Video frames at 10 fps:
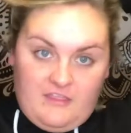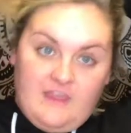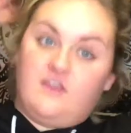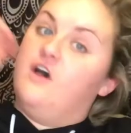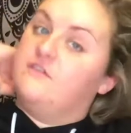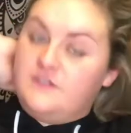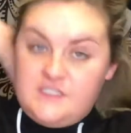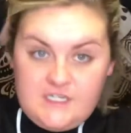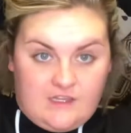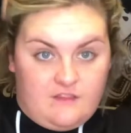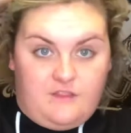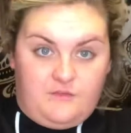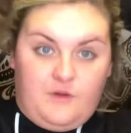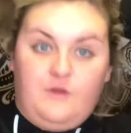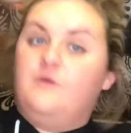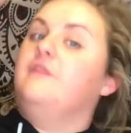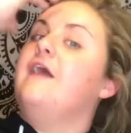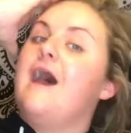Thank y'all for sticking through